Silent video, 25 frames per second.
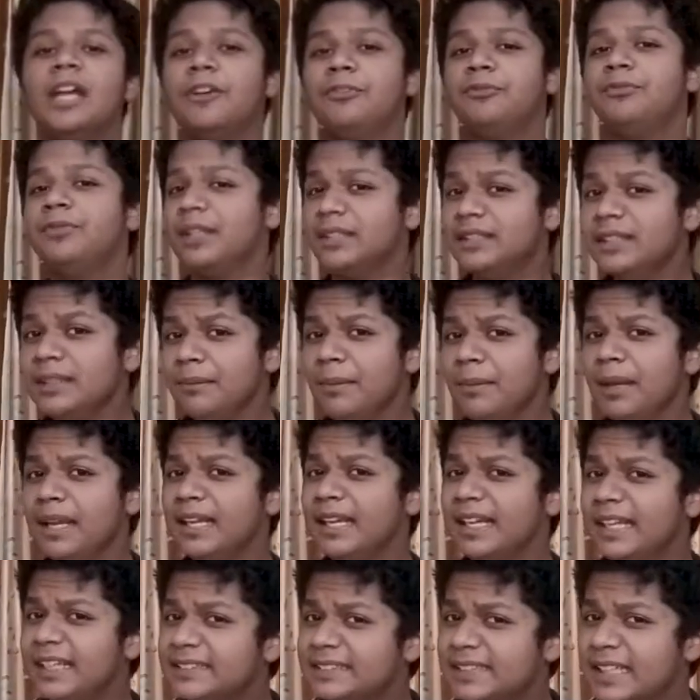if nothing
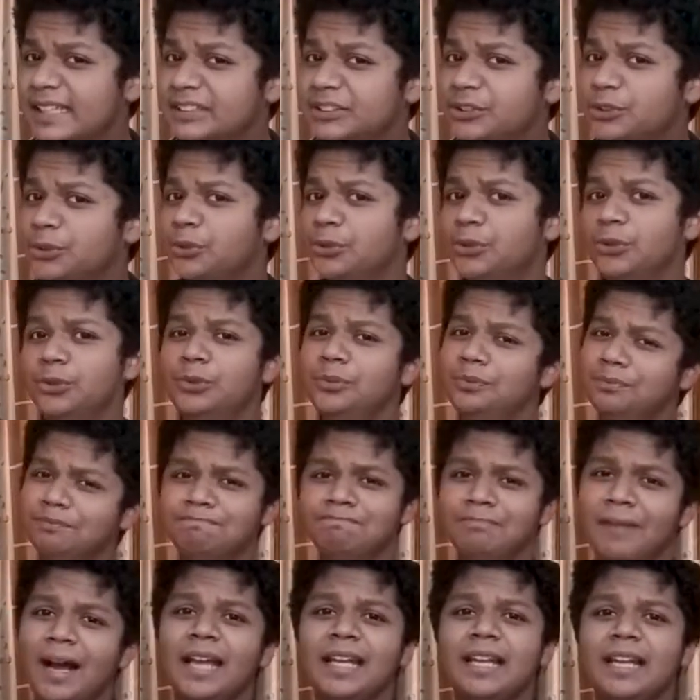made any sense to you,
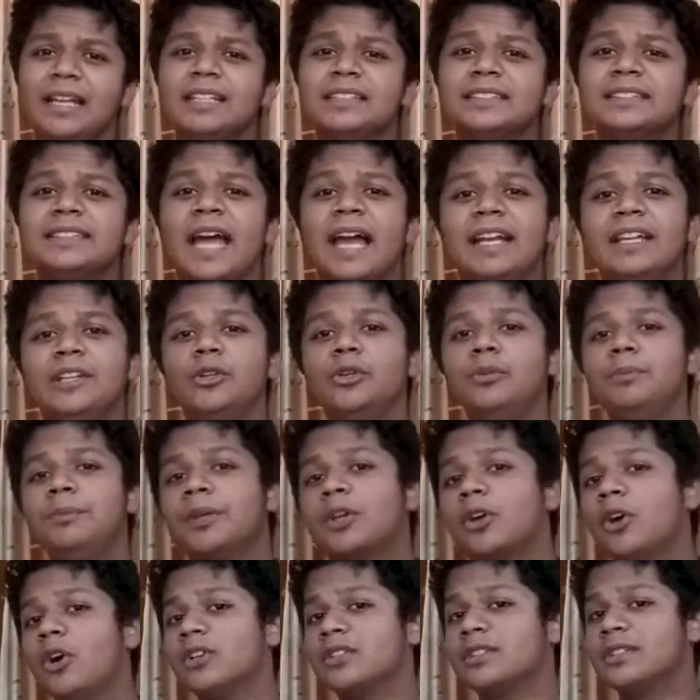I understand you,
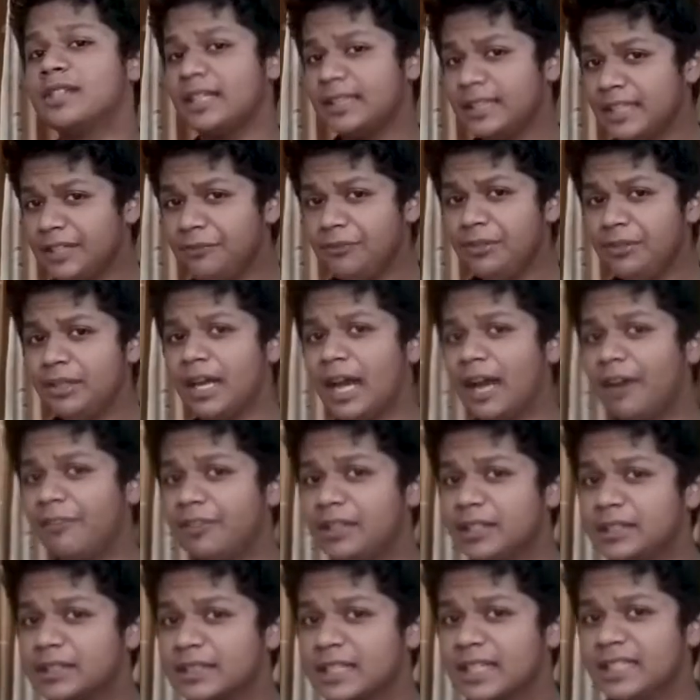because nothing we have
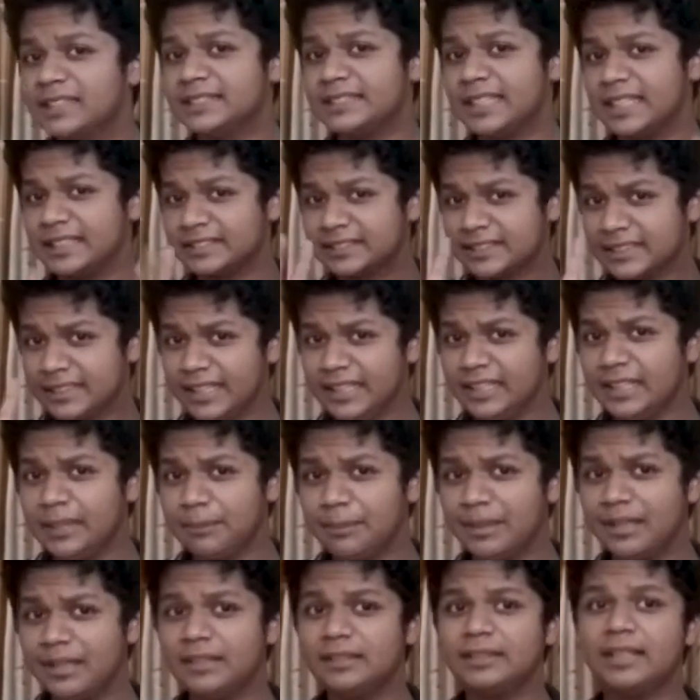discussed has clicked the
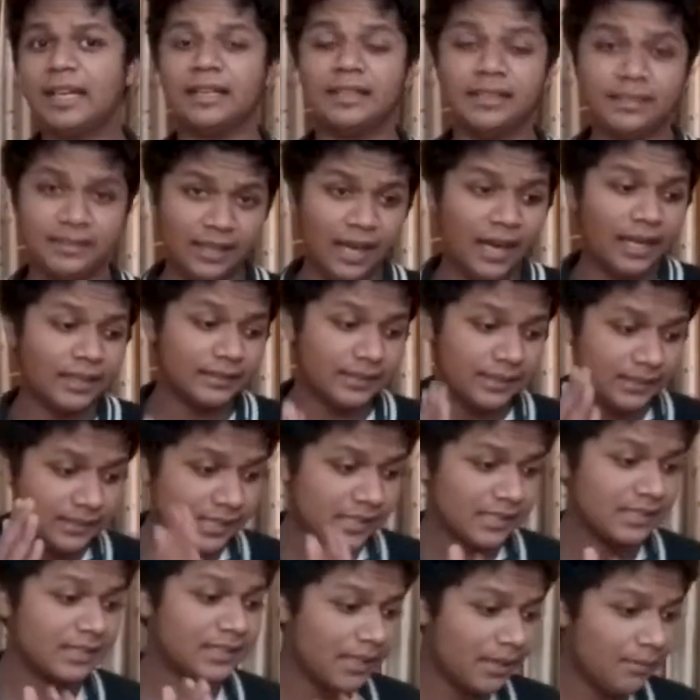bell that yeah, this
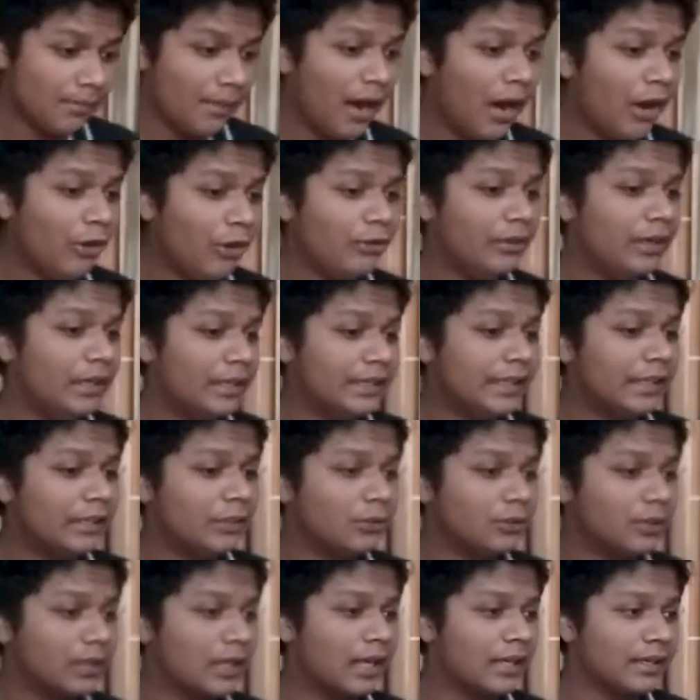is somehow related
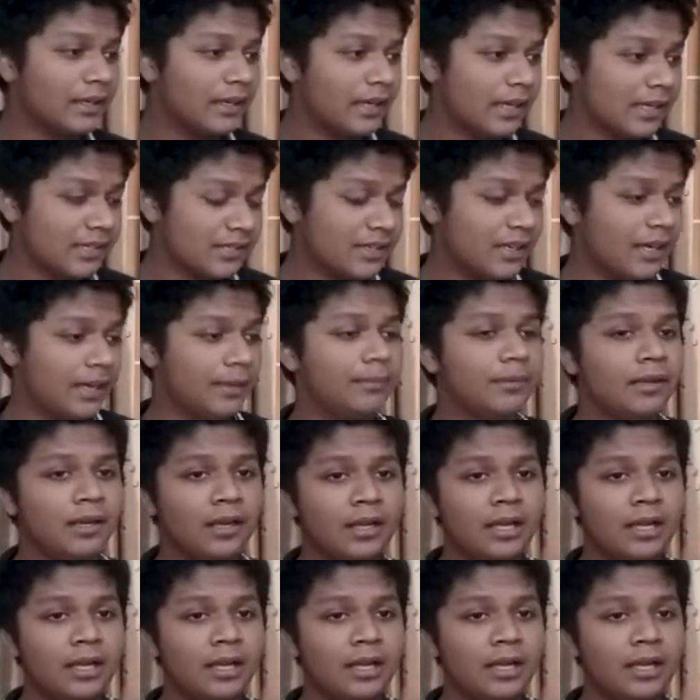to the Kannada script.